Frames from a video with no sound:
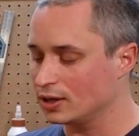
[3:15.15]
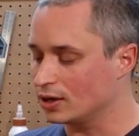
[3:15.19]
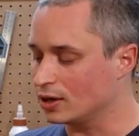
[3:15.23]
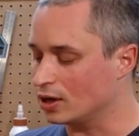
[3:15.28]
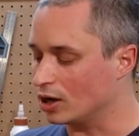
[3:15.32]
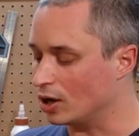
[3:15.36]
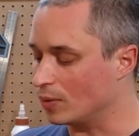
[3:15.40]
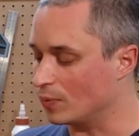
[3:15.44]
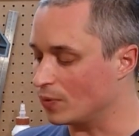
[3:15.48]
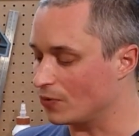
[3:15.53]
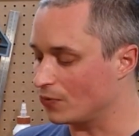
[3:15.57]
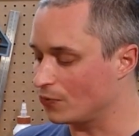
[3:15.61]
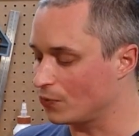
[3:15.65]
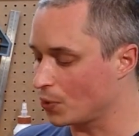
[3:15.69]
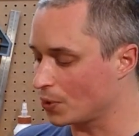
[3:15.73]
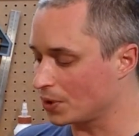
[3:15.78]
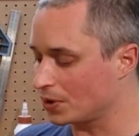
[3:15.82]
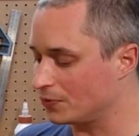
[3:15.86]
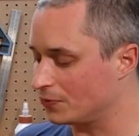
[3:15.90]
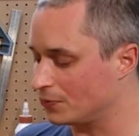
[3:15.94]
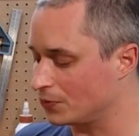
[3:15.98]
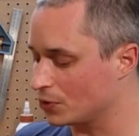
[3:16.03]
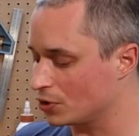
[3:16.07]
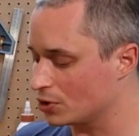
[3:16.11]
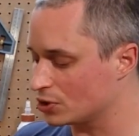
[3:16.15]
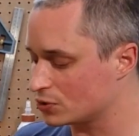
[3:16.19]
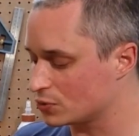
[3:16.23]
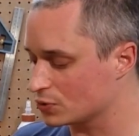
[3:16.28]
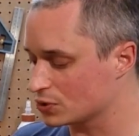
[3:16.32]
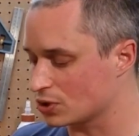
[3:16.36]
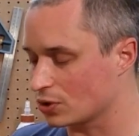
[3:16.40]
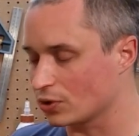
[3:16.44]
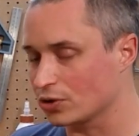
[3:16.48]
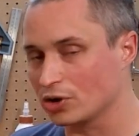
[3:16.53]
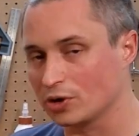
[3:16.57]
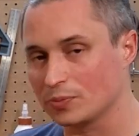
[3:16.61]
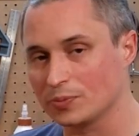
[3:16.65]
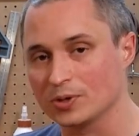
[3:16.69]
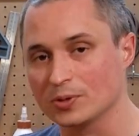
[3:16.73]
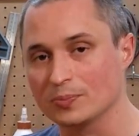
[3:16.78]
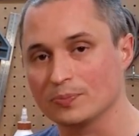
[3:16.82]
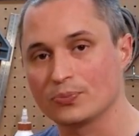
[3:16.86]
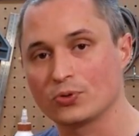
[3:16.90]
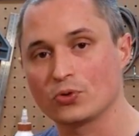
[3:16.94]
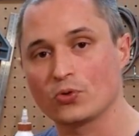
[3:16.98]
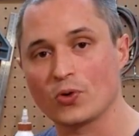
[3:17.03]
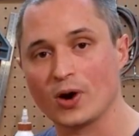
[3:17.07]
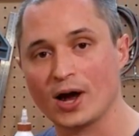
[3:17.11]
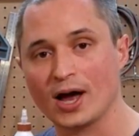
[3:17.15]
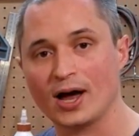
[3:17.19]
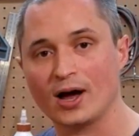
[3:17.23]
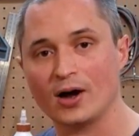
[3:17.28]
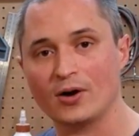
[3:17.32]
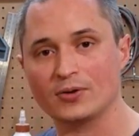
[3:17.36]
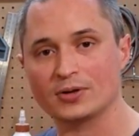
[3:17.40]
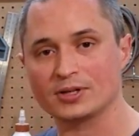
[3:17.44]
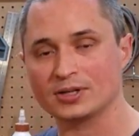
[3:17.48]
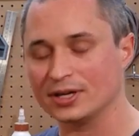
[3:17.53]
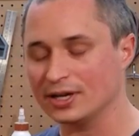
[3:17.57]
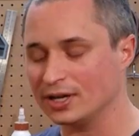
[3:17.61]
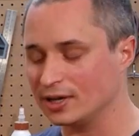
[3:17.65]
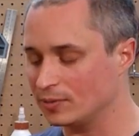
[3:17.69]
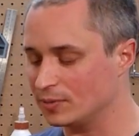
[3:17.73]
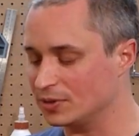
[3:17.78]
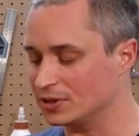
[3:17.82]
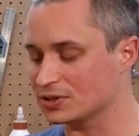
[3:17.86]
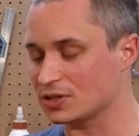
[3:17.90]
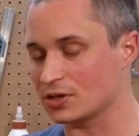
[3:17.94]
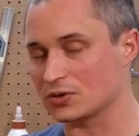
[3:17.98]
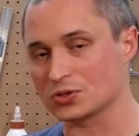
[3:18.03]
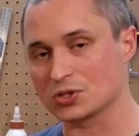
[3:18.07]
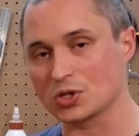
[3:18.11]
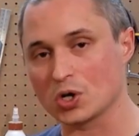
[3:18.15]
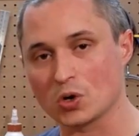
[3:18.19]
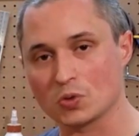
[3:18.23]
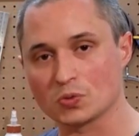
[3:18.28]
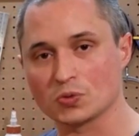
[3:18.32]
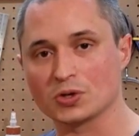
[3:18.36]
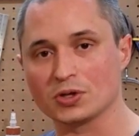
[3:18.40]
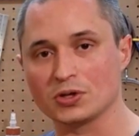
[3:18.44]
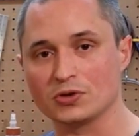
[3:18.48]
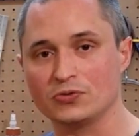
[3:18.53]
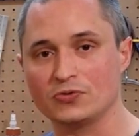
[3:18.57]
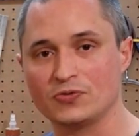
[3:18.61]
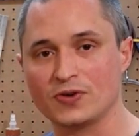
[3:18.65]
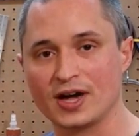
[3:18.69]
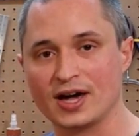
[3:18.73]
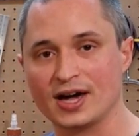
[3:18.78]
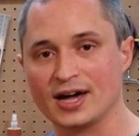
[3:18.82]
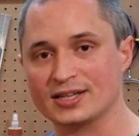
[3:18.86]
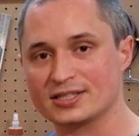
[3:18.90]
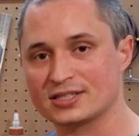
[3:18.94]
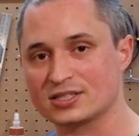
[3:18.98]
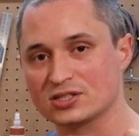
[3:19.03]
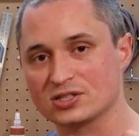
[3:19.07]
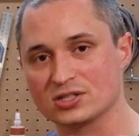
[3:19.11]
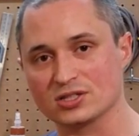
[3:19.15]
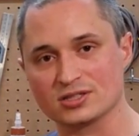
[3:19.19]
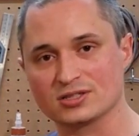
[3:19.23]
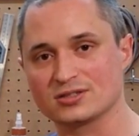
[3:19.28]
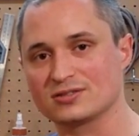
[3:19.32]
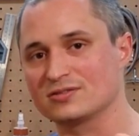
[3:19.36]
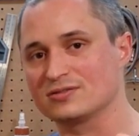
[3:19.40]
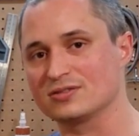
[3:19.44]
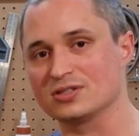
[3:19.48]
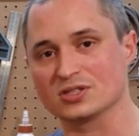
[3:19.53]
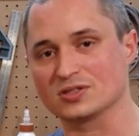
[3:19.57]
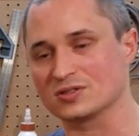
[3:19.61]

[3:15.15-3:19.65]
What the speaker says: The 41st was a little bit proud because I was going really fast and just